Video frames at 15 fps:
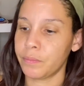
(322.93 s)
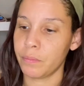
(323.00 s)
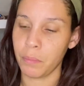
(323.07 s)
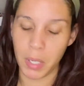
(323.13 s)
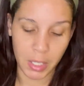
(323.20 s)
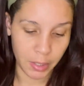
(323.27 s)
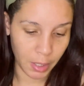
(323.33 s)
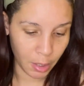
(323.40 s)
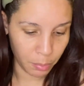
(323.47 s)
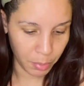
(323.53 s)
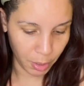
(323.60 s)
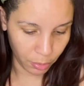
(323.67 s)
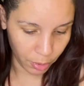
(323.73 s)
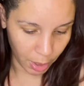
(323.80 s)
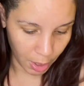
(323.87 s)
Basic
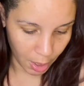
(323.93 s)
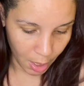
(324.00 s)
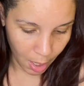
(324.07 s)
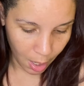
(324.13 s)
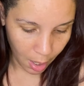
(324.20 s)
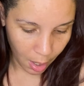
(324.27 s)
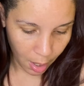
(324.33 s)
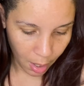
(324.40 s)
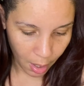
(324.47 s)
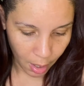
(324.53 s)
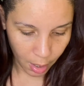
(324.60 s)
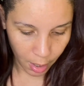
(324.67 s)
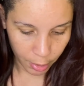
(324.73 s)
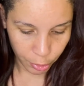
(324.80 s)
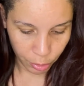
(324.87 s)
Beauty
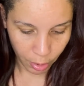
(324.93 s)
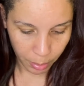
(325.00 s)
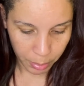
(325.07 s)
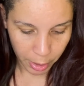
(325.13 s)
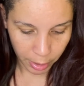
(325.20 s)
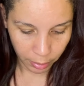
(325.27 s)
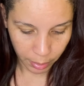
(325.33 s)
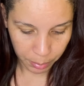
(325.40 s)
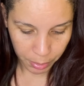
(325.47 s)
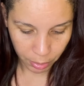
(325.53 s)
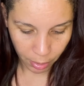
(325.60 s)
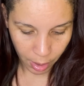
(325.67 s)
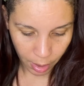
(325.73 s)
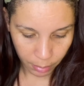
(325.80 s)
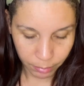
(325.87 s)
Strawberry Lip
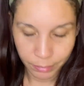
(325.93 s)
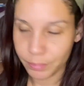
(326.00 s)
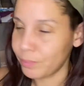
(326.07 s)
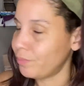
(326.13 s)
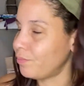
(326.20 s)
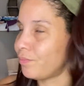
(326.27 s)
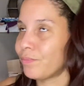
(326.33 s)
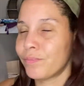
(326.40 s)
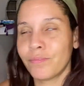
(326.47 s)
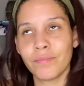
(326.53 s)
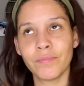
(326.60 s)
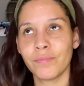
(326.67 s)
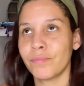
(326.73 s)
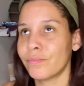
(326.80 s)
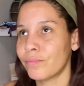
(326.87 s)
Scrub.
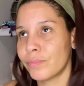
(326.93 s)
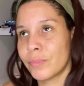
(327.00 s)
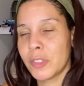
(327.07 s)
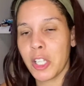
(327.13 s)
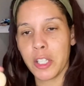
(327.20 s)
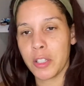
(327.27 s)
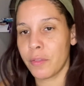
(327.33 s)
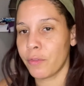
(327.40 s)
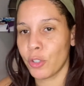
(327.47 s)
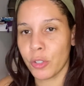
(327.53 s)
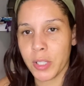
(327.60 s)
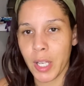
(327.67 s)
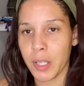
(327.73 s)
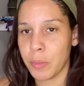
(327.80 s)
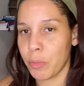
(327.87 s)
It's a
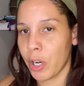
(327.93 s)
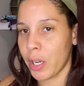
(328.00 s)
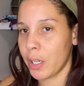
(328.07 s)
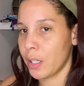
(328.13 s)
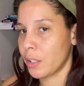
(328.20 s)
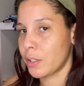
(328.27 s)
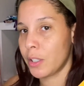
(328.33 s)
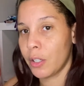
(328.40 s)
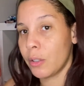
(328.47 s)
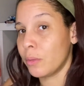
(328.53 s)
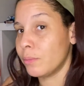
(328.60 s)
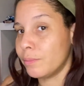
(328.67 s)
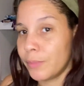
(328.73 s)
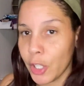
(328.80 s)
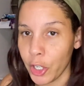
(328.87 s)
full-size product, so
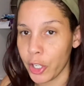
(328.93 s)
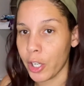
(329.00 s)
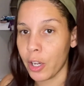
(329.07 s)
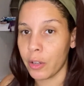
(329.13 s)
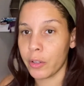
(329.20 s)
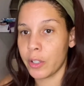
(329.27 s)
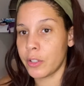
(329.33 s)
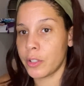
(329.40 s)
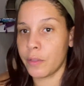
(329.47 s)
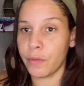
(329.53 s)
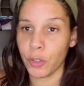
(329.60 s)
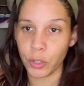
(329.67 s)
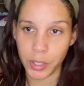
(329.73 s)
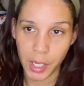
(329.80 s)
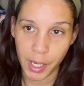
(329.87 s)
there you go. There's the
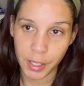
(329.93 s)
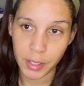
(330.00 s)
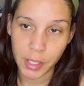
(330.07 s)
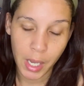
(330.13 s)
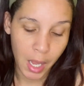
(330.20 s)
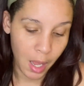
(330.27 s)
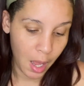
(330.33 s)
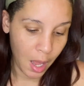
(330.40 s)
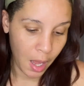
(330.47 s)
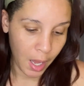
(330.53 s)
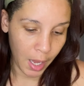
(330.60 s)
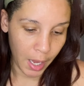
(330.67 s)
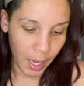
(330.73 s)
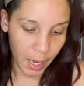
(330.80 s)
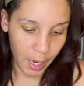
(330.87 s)
full size.
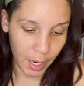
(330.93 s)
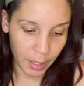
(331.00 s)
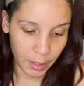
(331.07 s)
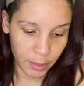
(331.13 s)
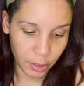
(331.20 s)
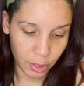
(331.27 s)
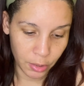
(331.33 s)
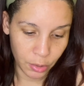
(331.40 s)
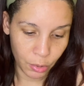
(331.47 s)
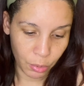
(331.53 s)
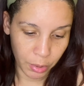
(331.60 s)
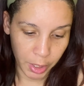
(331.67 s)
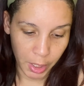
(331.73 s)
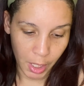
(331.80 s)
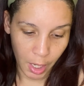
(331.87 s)
And this is
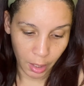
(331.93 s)
$20.